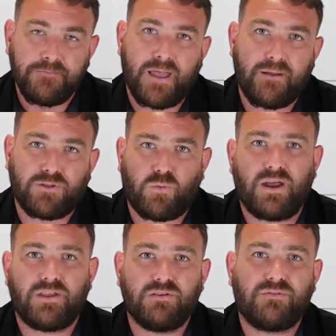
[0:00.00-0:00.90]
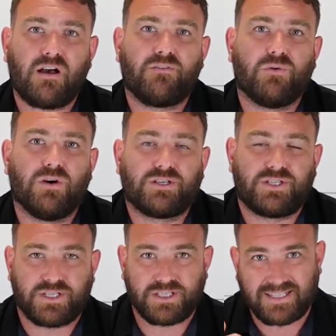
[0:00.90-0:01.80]
Now, the way that the valve
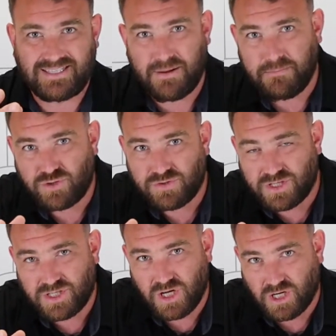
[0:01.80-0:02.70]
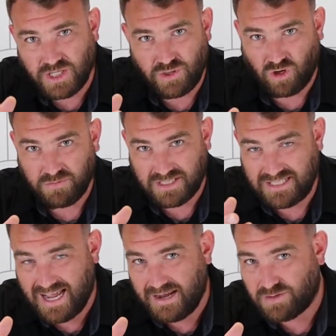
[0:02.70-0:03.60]
works is as the temperature in the circuit drops
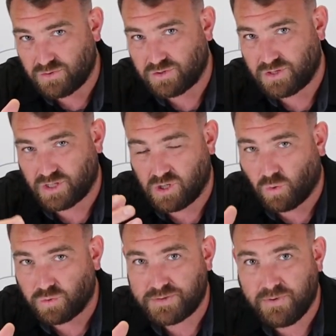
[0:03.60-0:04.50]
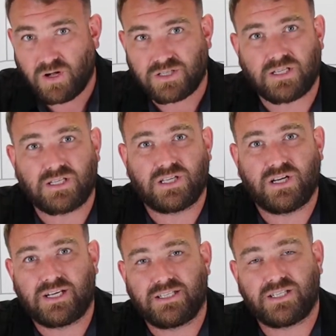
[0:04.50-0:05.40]
in the outdoors, so the coldest parts of the
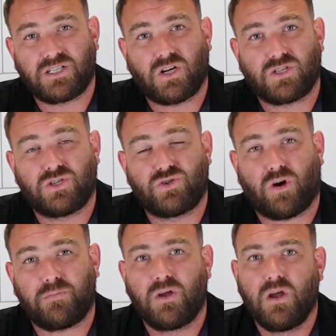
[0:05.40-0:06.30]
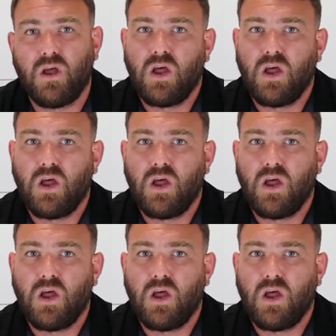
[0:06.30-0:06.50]
circuit, as it starts to drop,